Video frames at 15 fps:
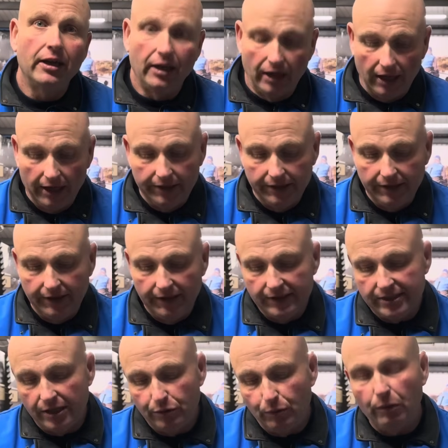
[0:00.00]
And they
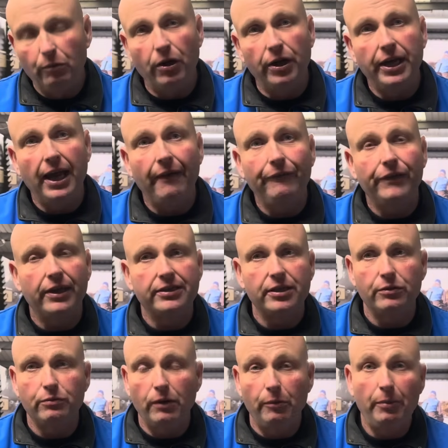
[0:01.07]
says, well, what are you after? I says,
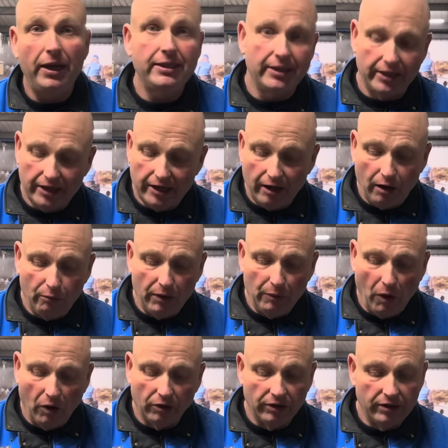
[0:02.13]
well, basically all we
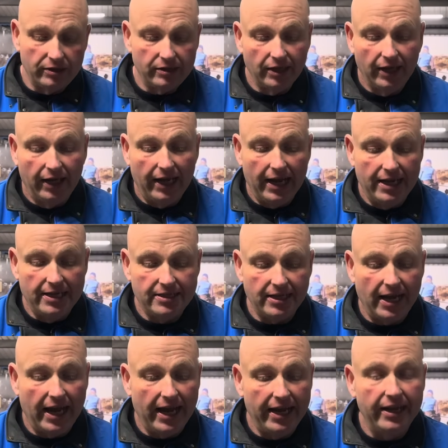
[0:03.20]
want is
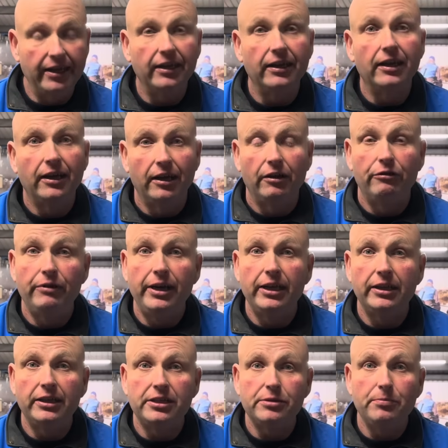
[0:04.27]
a
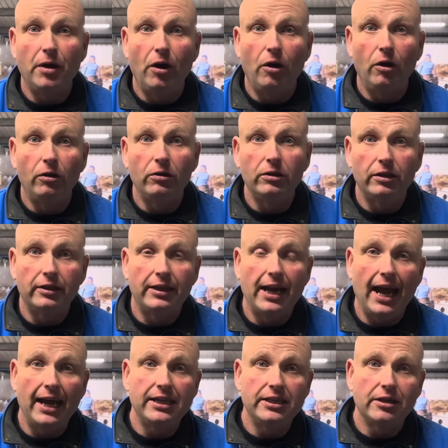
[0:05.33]
really small,
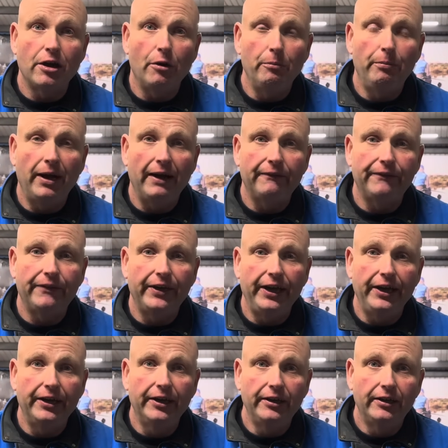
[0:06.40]
nice, compact
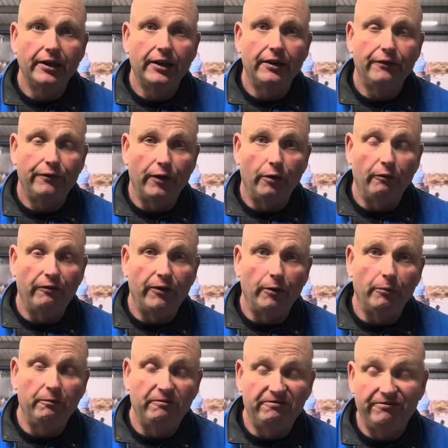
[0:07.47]
feeder
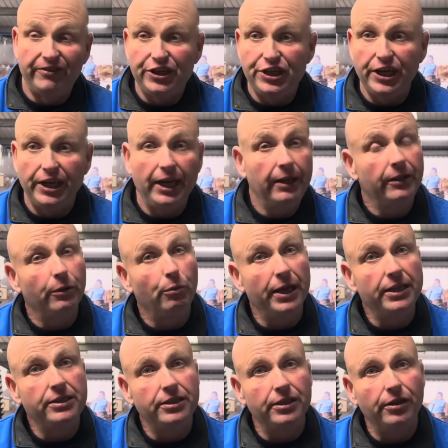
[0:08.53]
for fishing in the
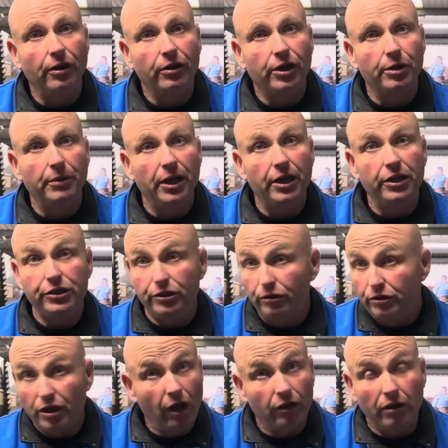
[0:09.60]
winter on commercials
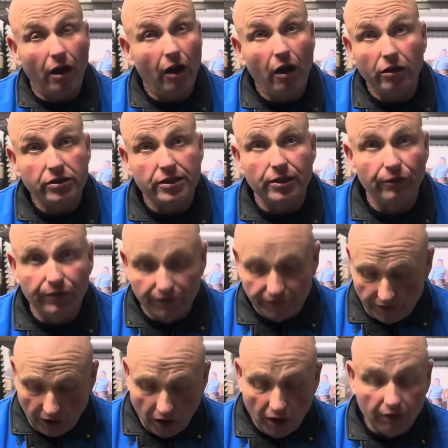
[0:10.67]
or silver
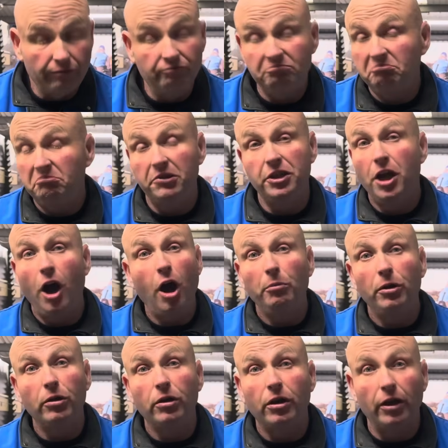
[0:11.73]
or
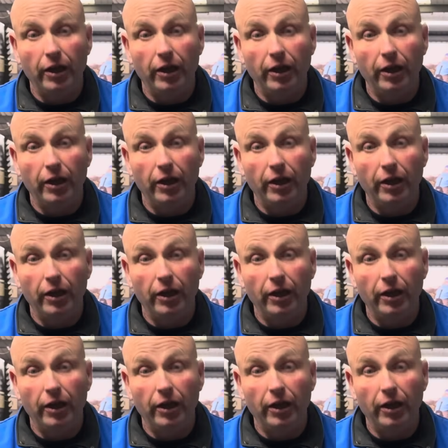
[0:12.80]
normal